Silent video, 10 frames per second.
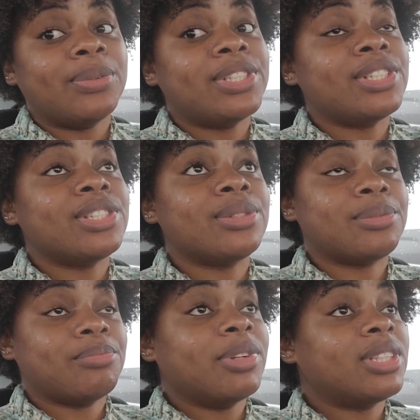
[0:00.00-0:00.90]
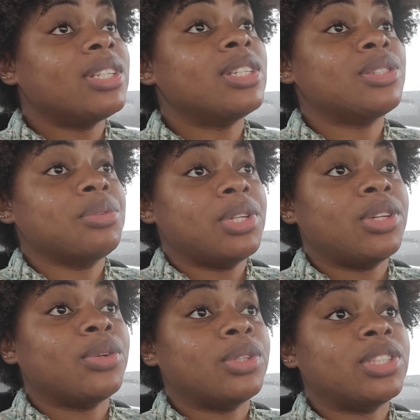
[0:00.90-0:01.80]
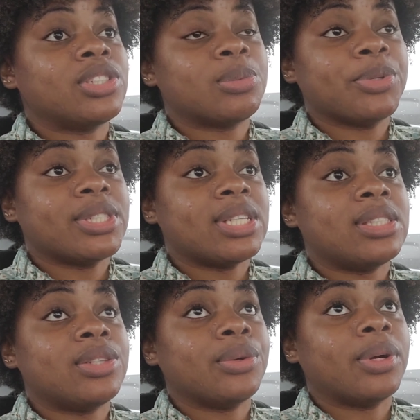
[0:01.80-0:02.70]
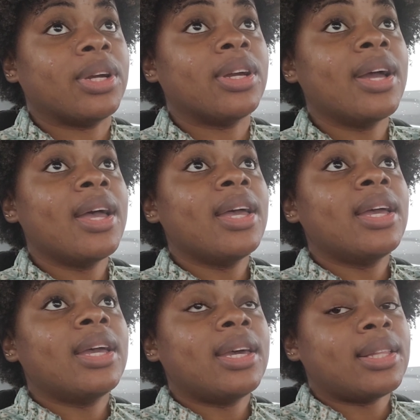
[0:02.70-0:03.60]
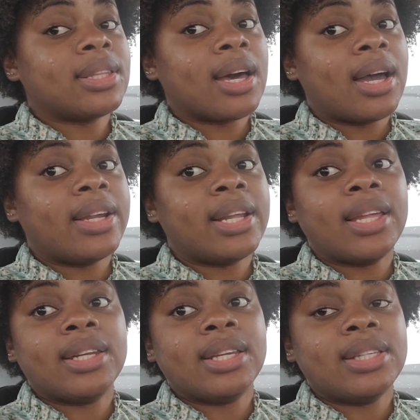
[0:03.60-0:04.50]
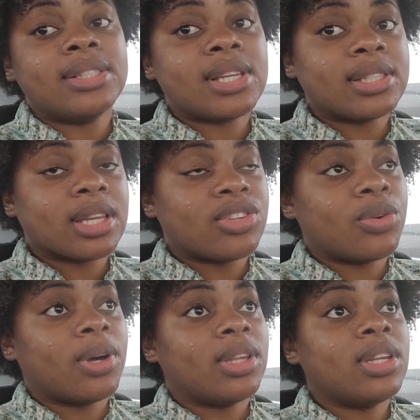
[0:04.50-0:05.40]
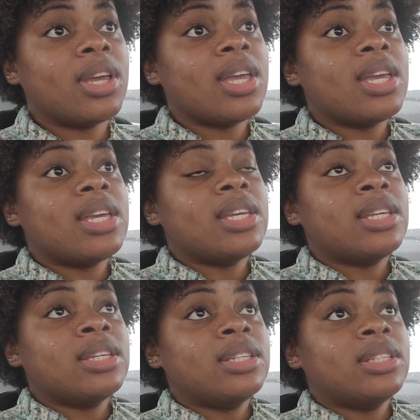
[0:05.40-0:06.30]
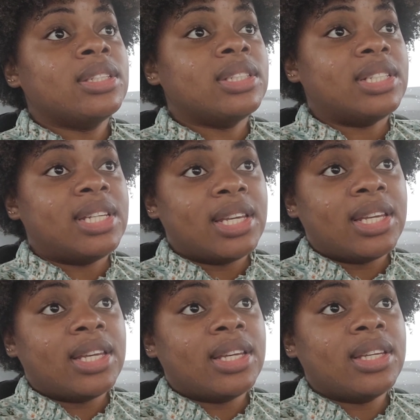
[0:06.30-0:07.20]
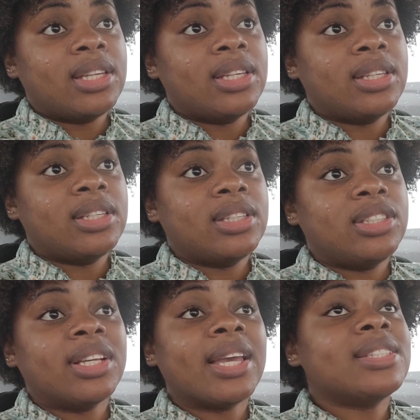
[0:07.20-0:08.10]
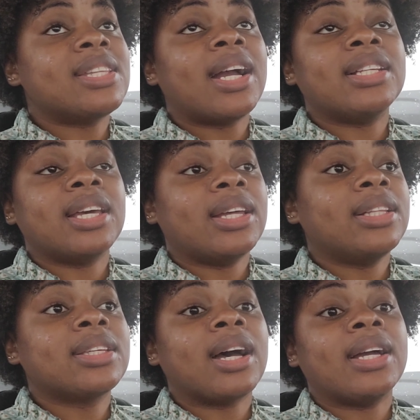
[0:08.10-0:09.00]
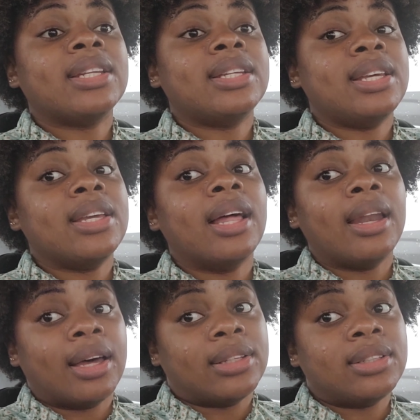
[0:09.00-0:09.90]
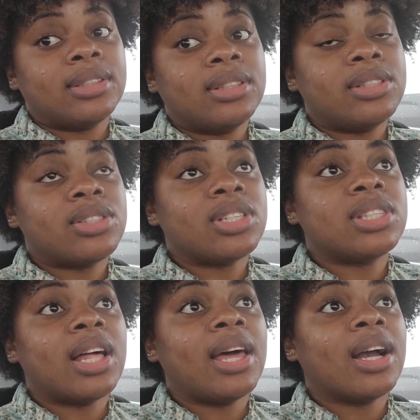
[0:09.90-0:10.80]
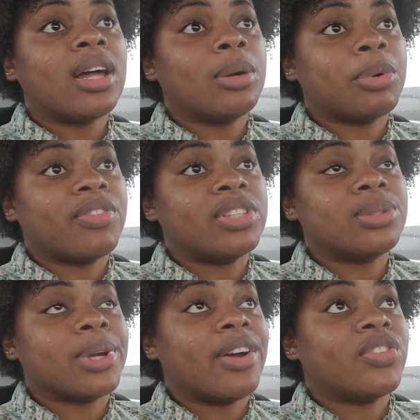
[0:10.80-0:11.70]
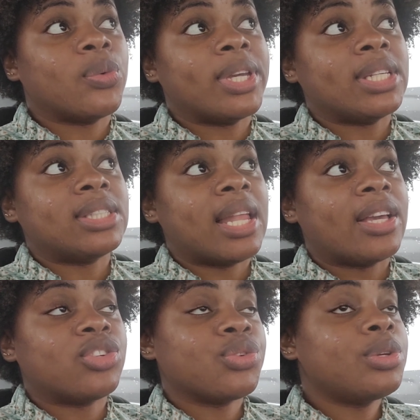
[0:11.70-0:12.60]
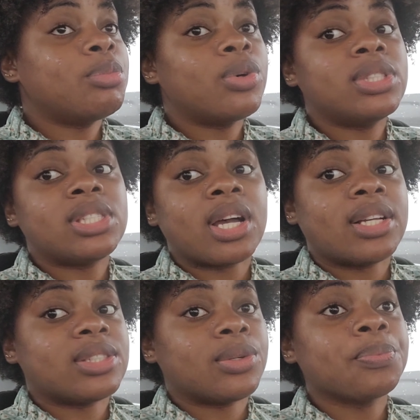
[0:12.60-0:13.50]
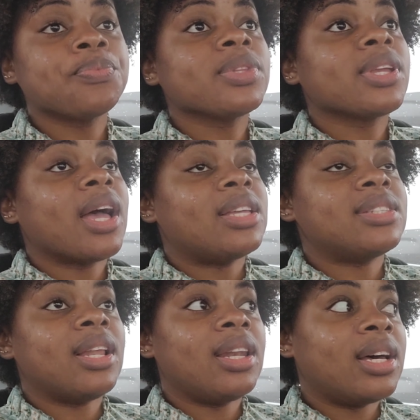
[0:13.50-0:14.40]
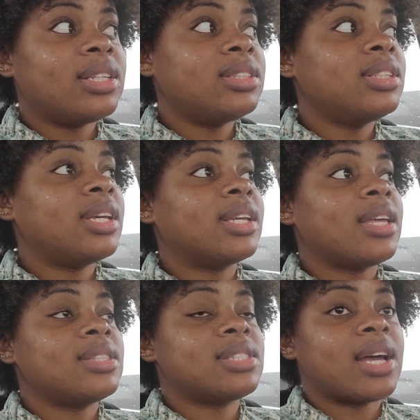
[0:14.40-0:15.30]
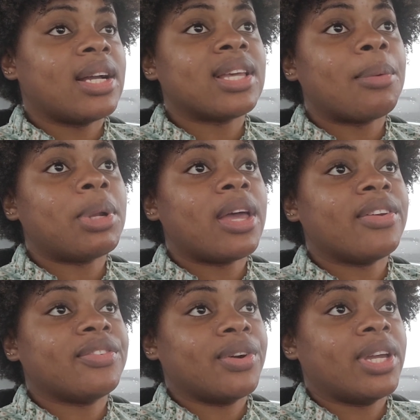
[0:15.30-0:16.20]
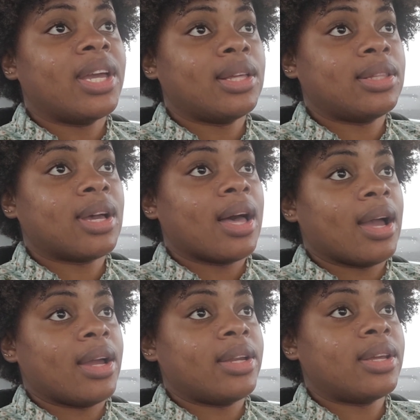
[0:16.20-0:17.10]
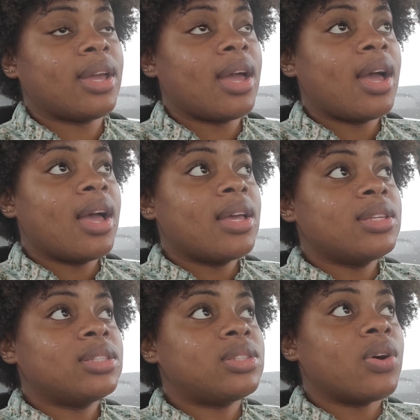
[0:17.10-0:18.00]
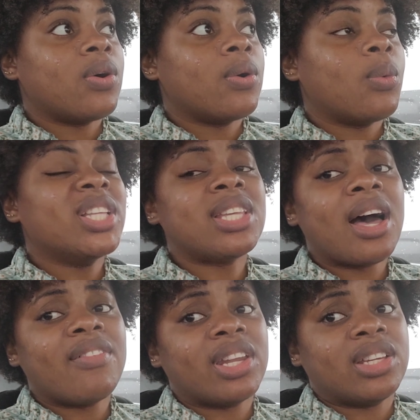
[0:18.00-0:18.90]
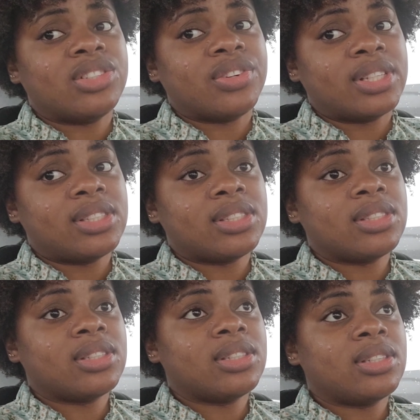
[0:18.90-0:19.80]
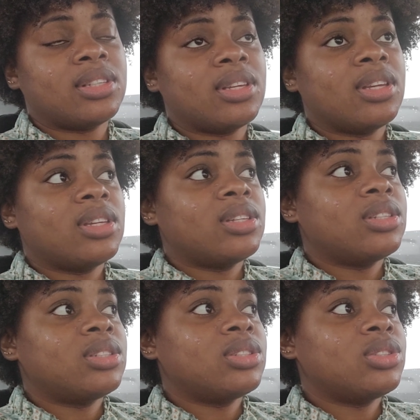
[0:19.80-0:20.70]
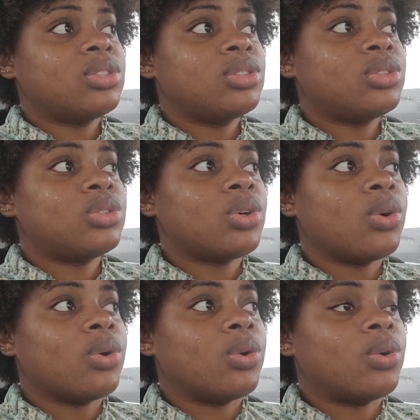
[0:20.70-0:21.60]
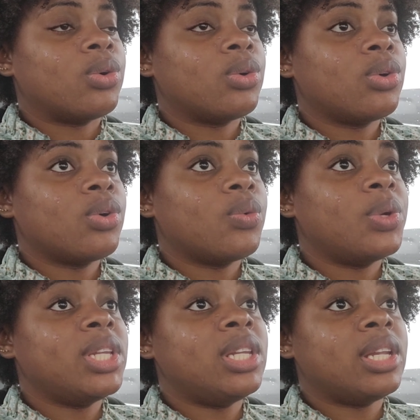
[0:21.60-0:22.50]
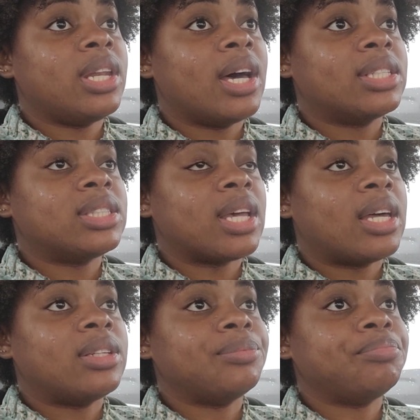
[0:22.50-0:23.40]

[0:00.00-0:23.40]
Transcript: which is, I think is really good. You just present your health card and in Saskatchewan, the day, you can start the health card the day you land so it's not like other province where you have to wait like three months or so as you land you can start applying for your health card so once you have an address so we did that and